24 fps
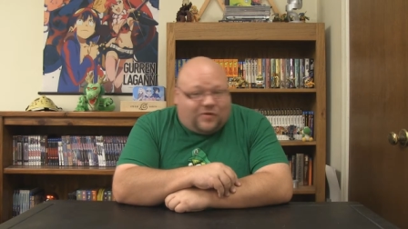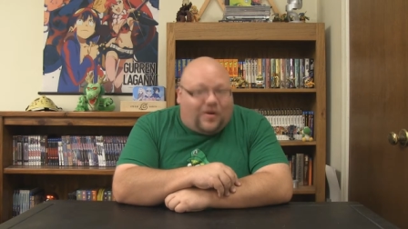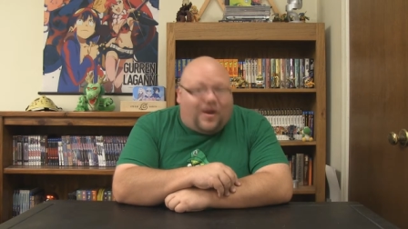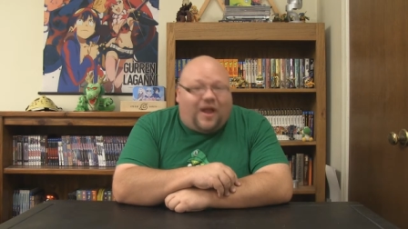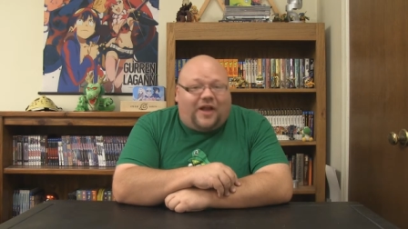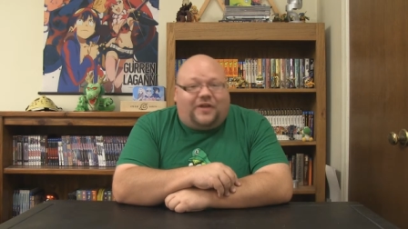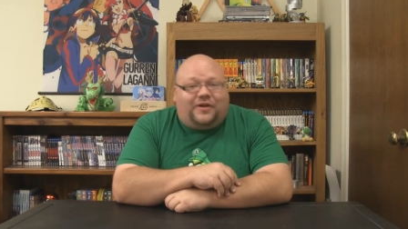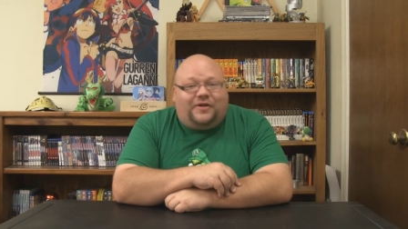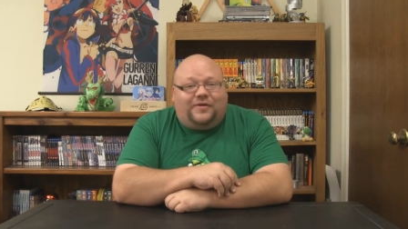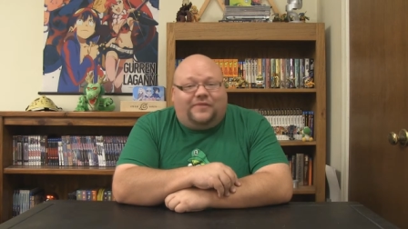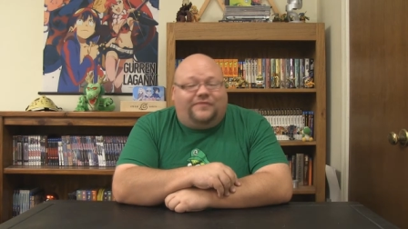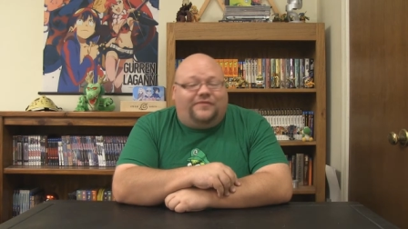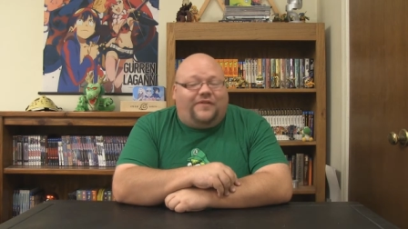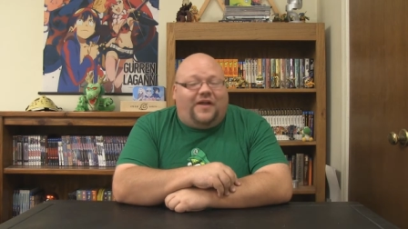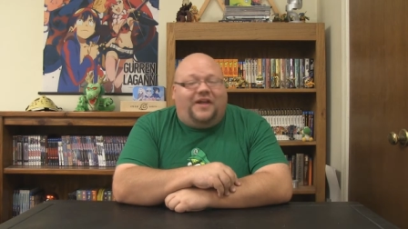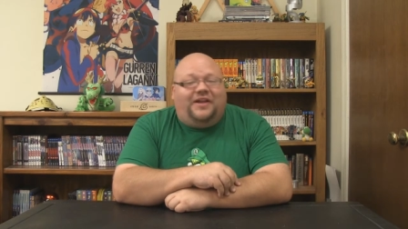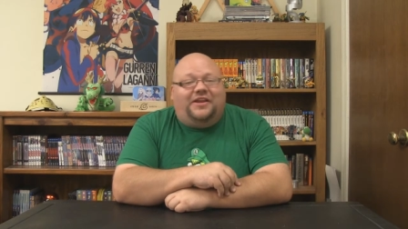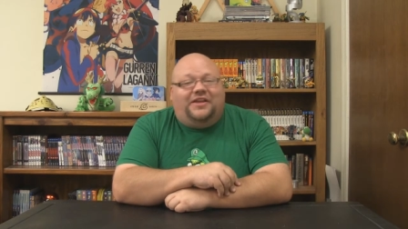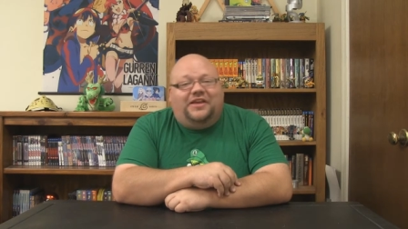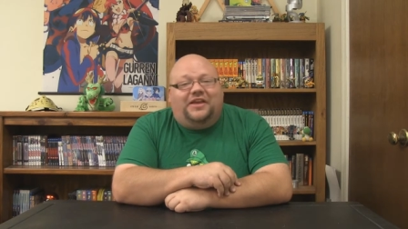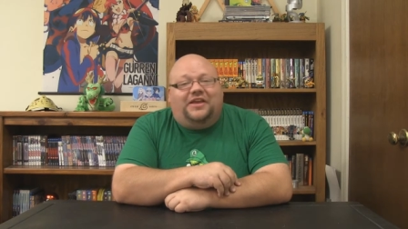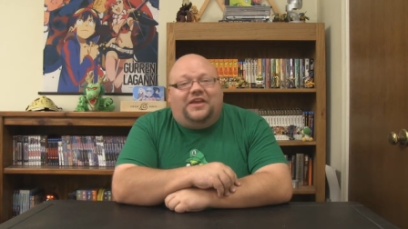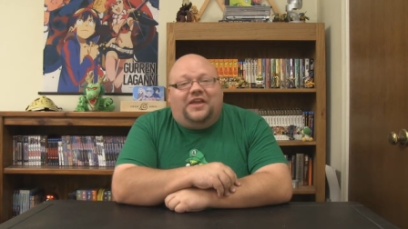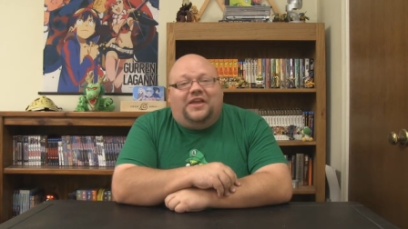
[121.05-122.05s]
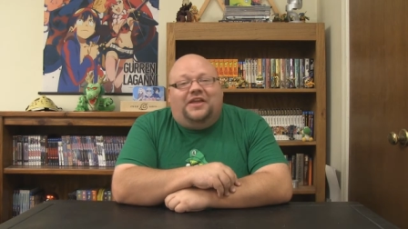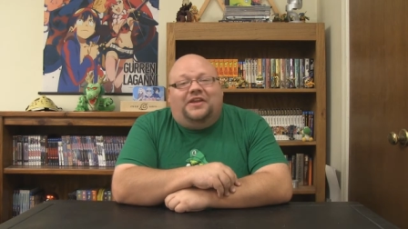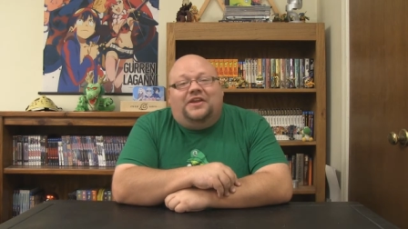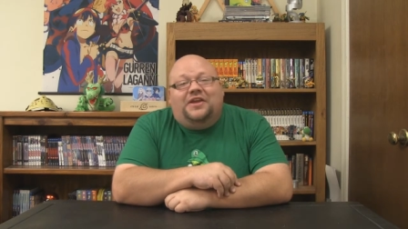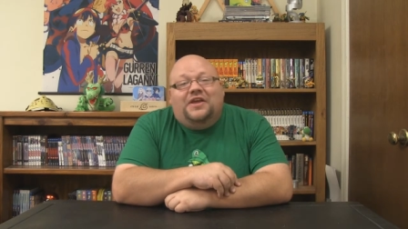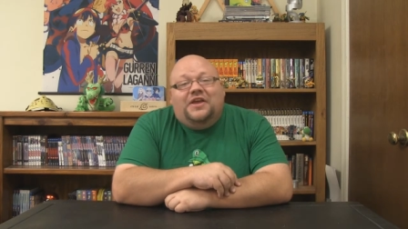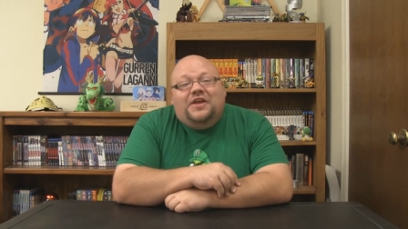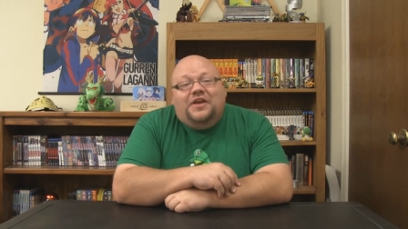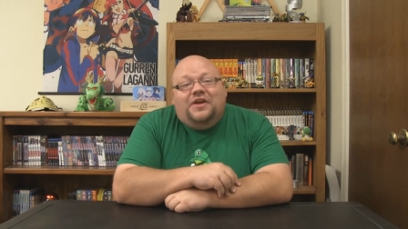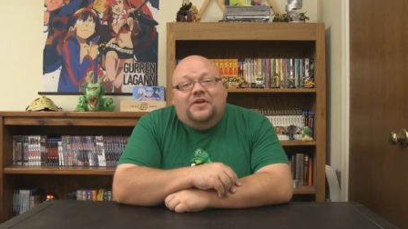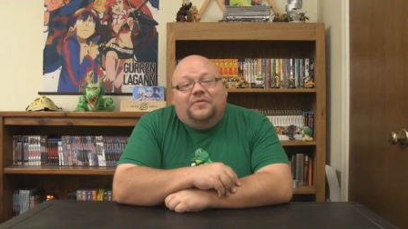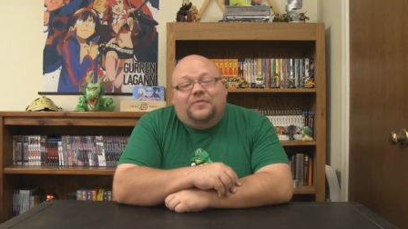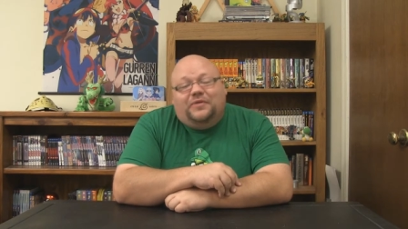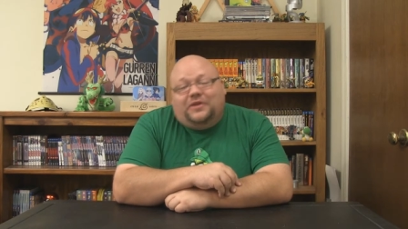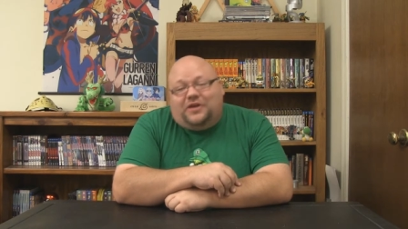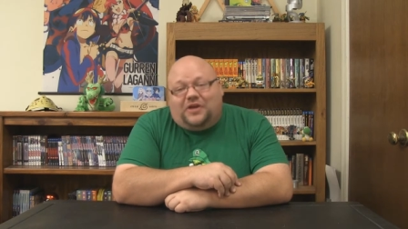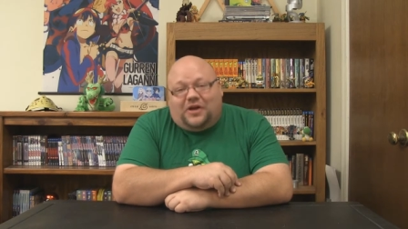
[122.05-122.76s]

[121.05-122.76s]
Cracker fighting again, we